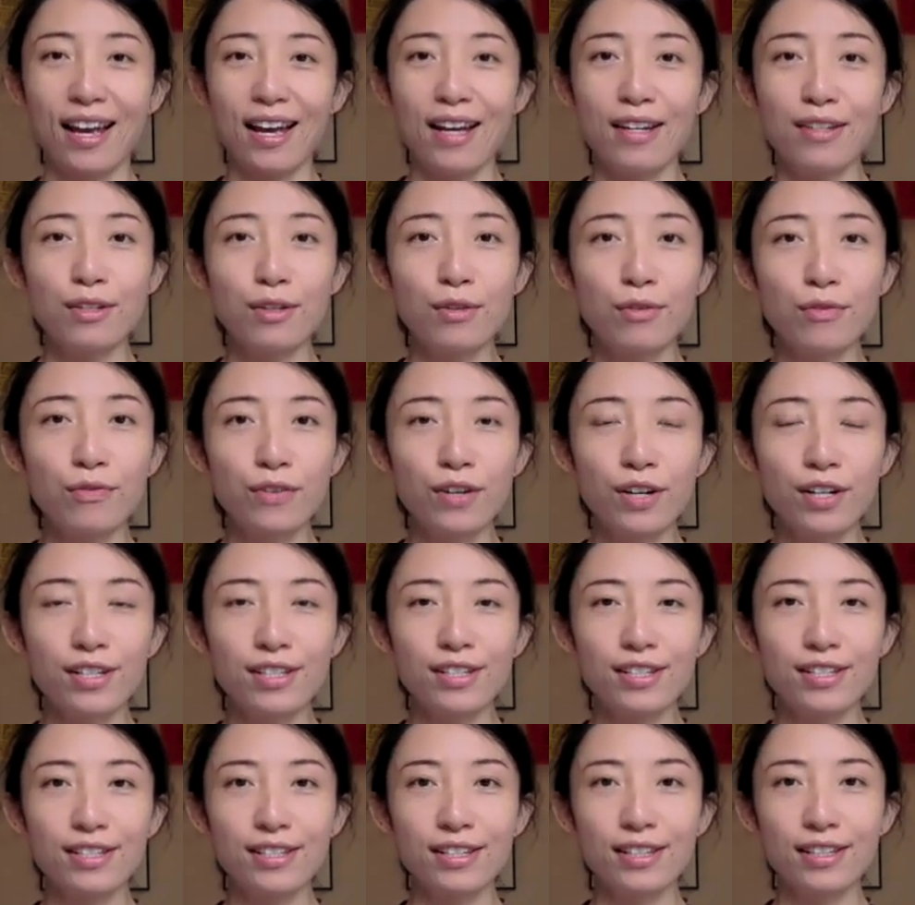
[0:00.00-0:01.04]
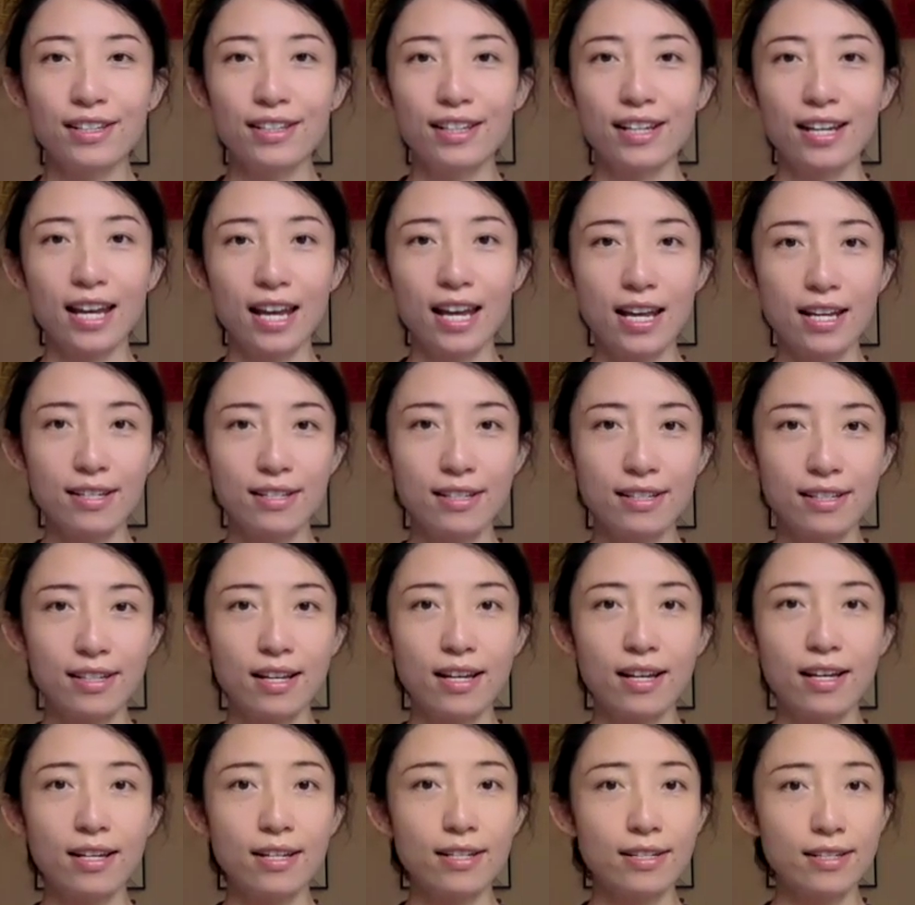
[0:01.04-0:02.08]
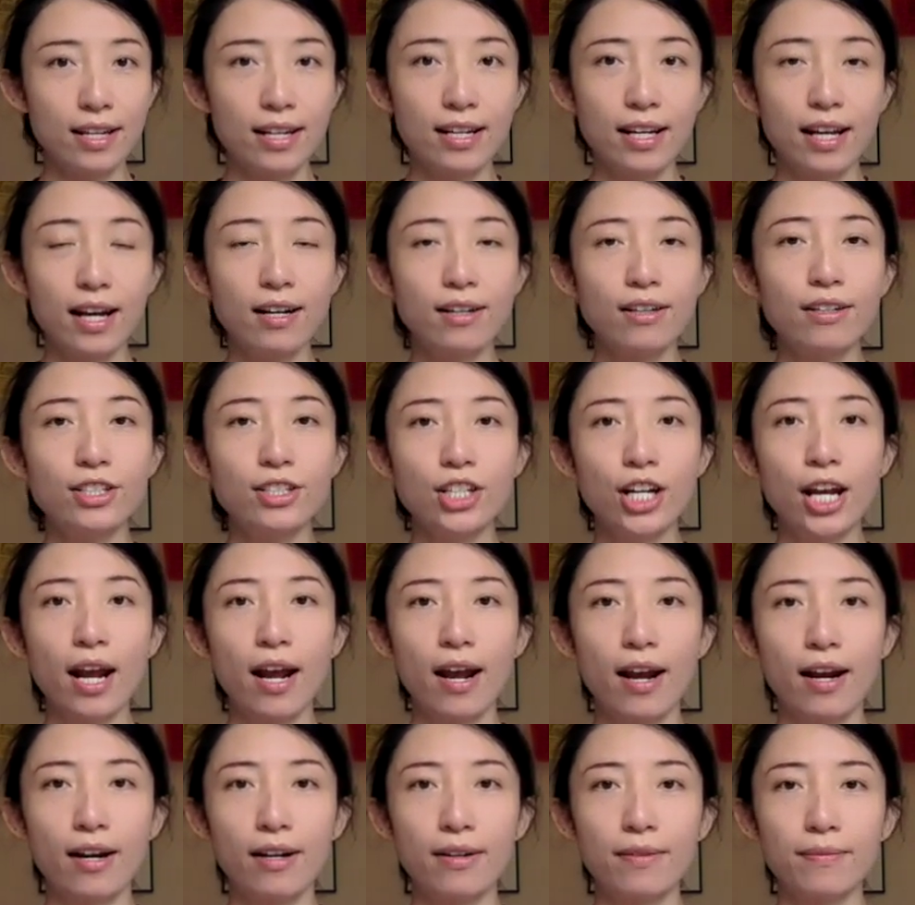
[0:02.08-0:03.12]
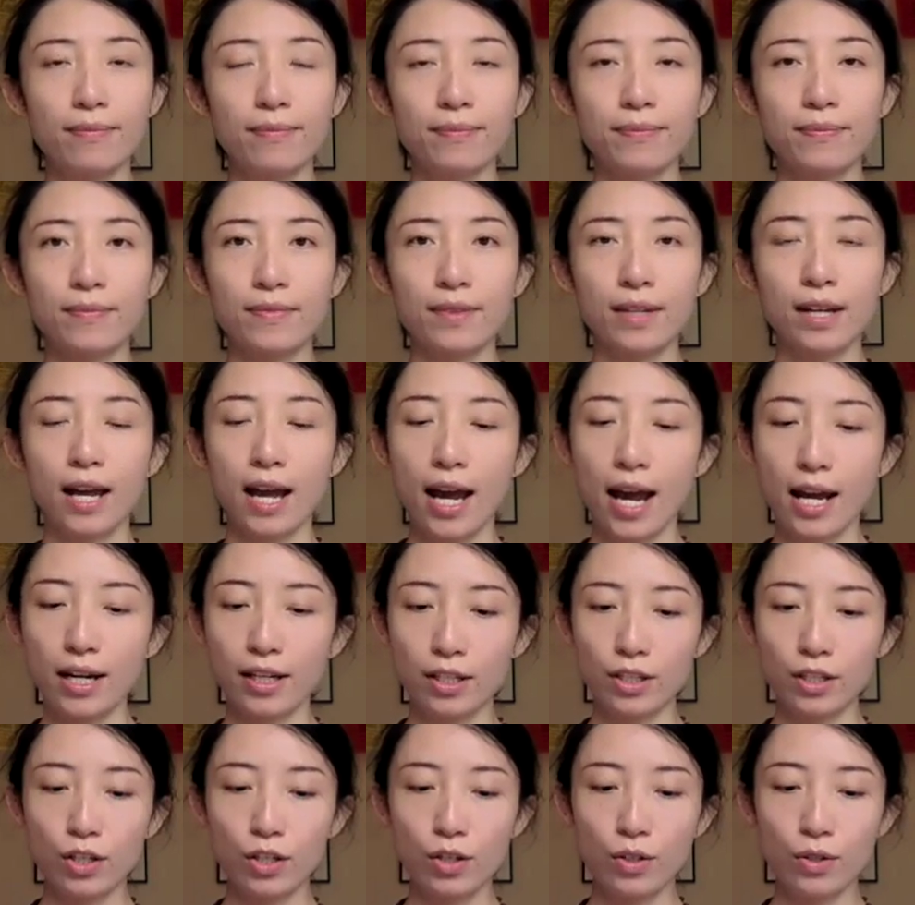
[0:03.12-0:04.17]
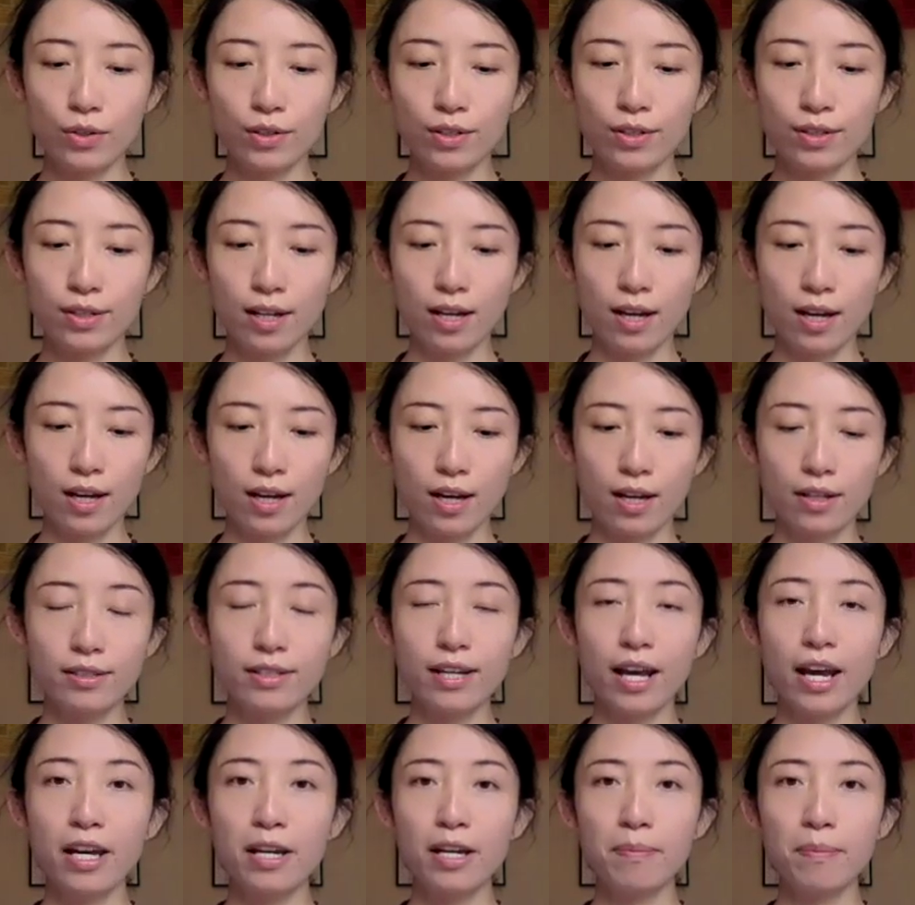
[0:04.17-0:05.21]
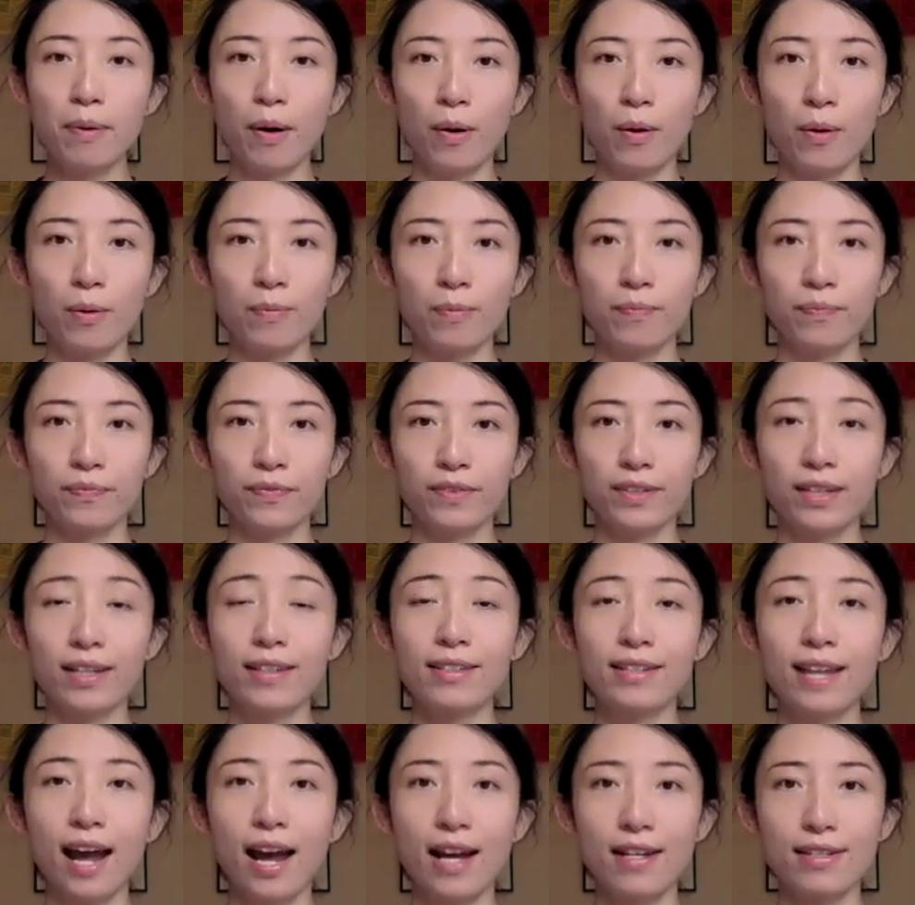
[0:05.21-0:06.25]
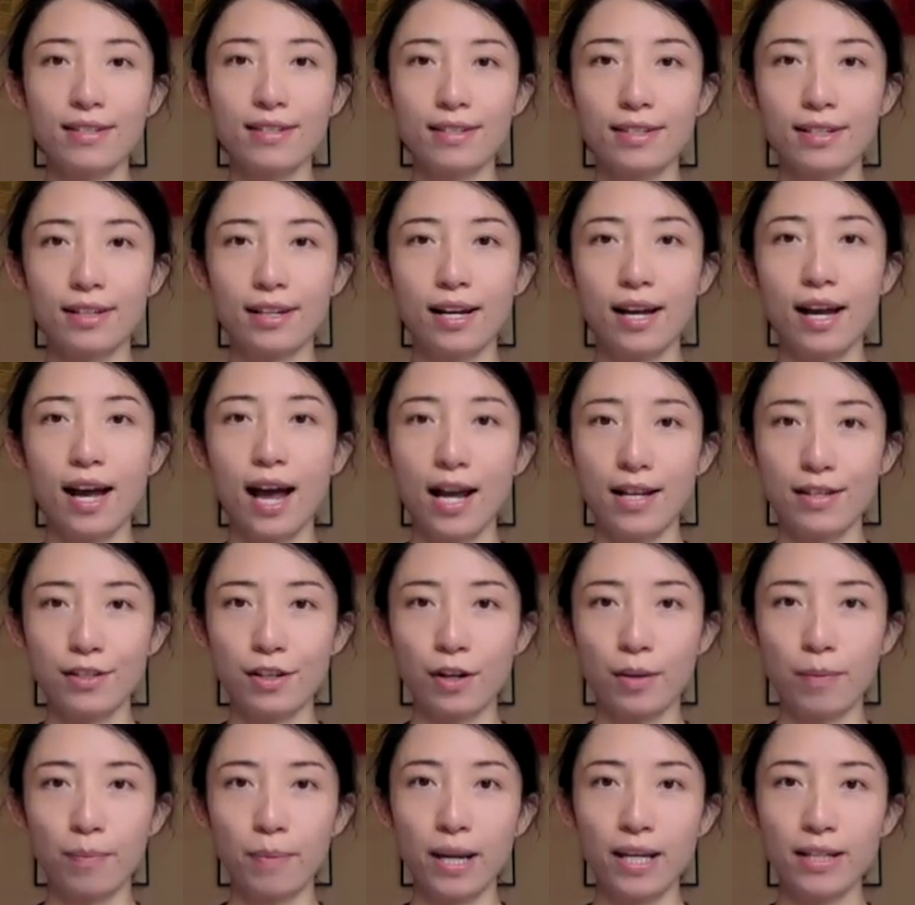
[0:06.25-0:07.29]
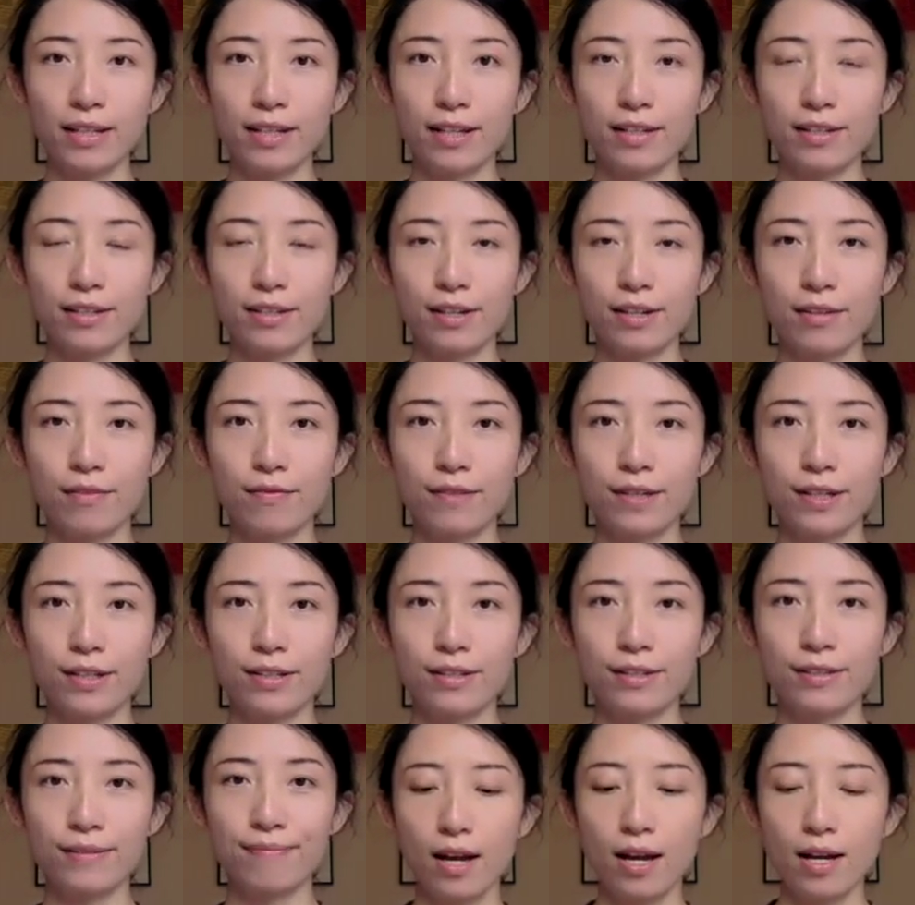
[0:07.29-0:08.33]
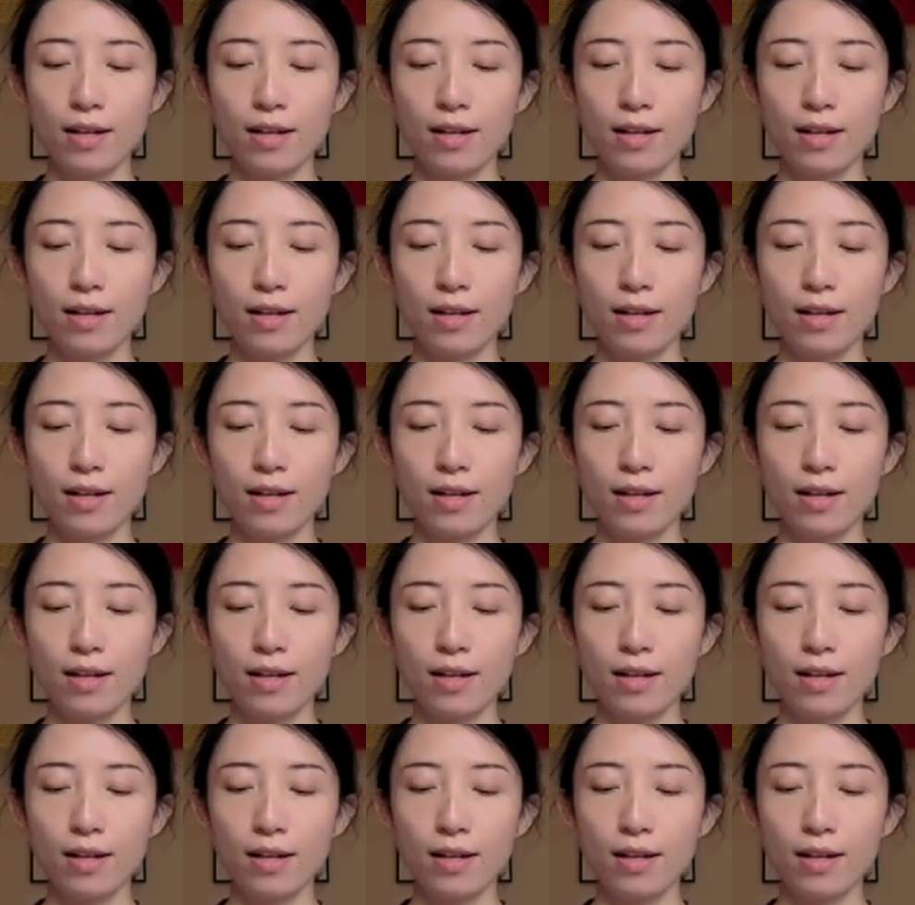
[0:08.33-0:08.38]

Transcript: So first is sitting on a chair and use a table, a desk as your painting surface.